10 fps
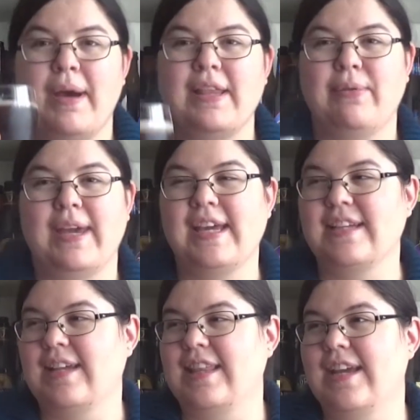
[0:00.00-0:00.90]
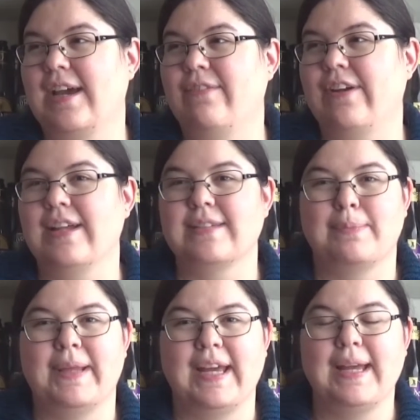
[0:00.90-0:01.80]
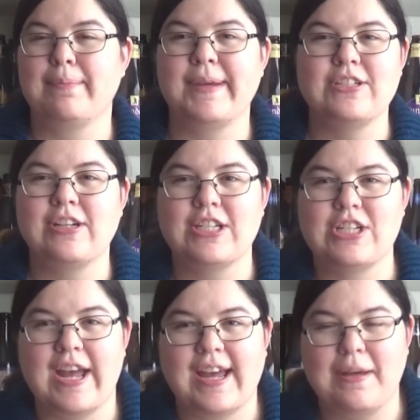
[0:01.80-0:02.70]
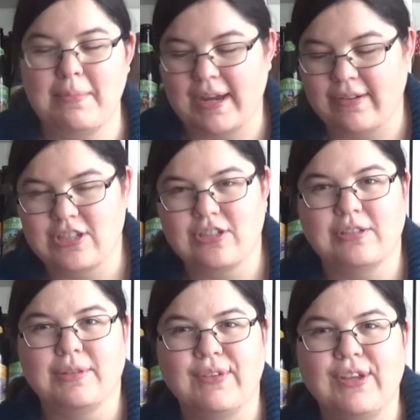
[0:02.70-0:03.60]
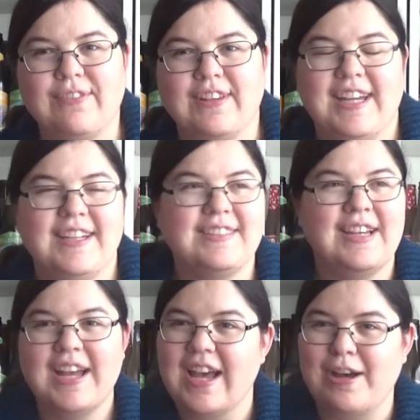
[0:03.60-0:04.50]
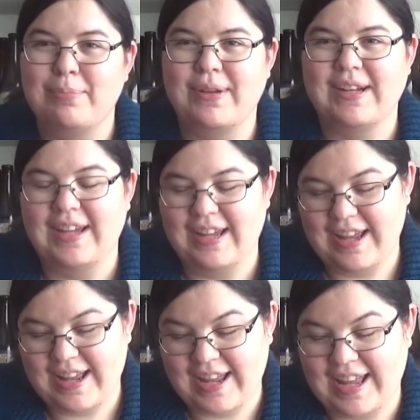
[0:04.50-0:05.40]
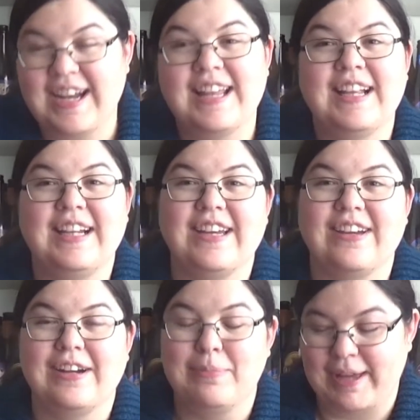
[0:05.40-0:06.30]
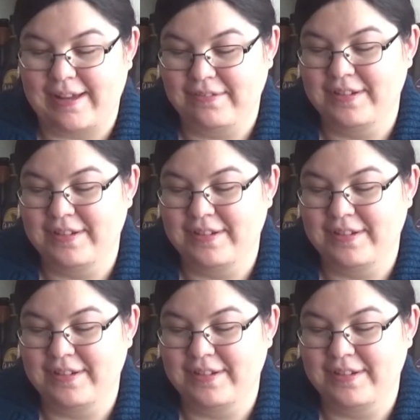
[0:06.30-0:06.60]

the way, because I think I forgot to plug it, be sure to check out my original review for this. I'll put it in the link card above.